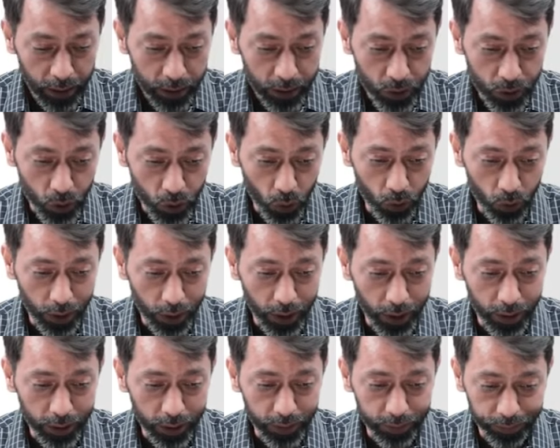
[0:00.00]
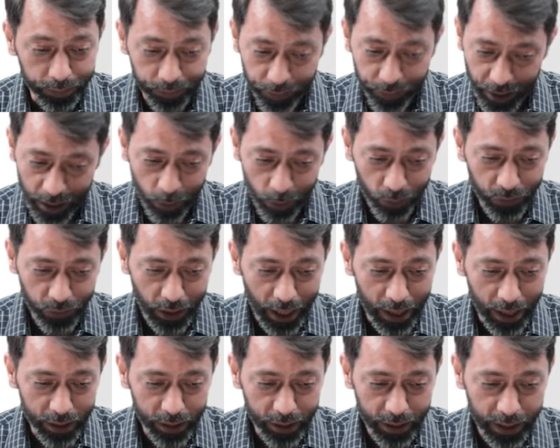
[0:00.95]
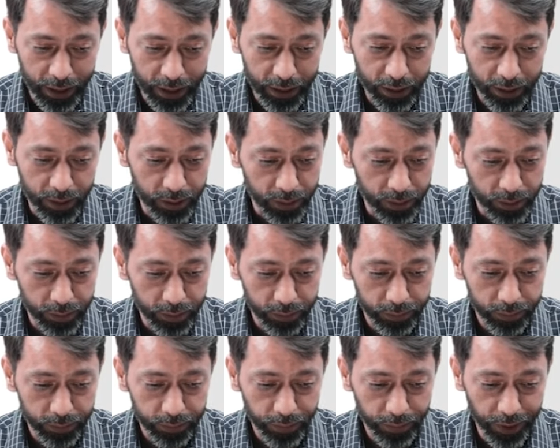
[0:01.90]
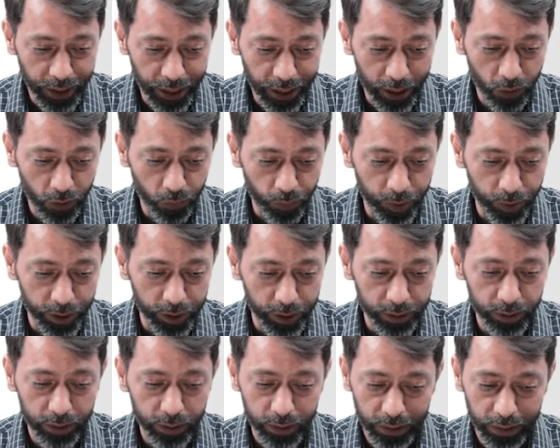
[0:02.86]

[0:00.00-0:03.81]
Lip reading: So name of the candidate, date of birth,